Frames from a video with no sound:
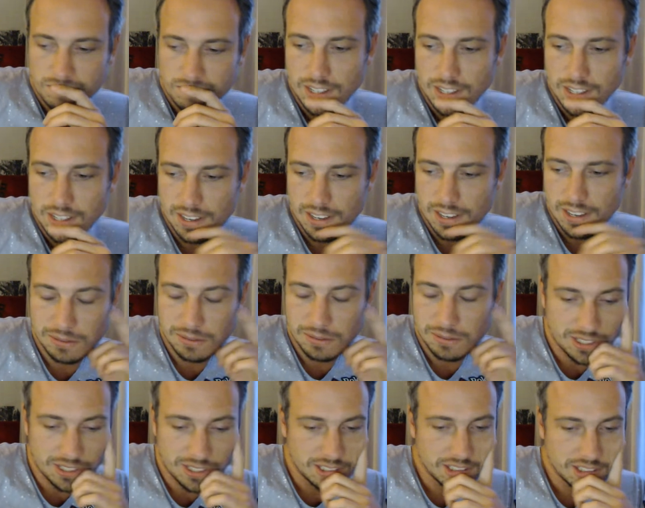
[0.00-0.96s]
I don't know,
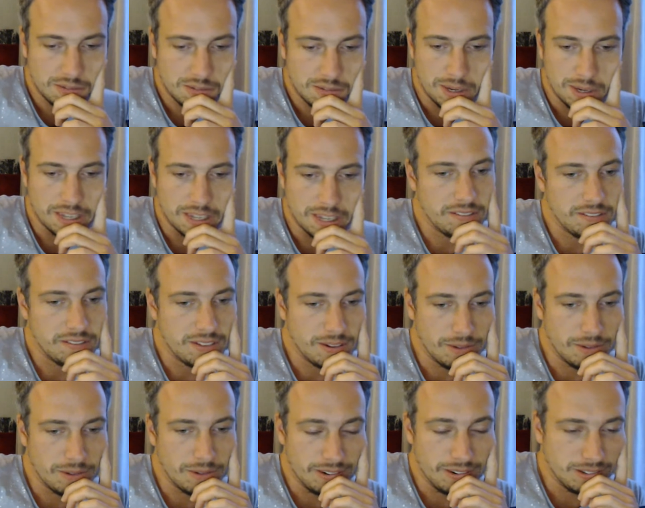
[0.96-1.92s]
fucking just play or
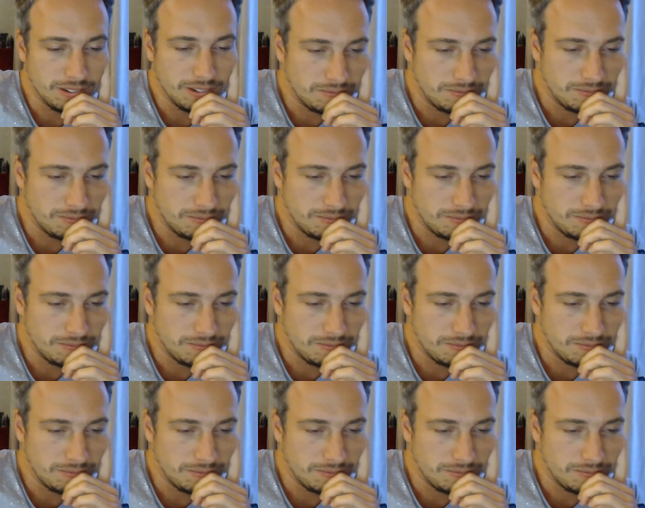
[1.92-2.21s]
whatever.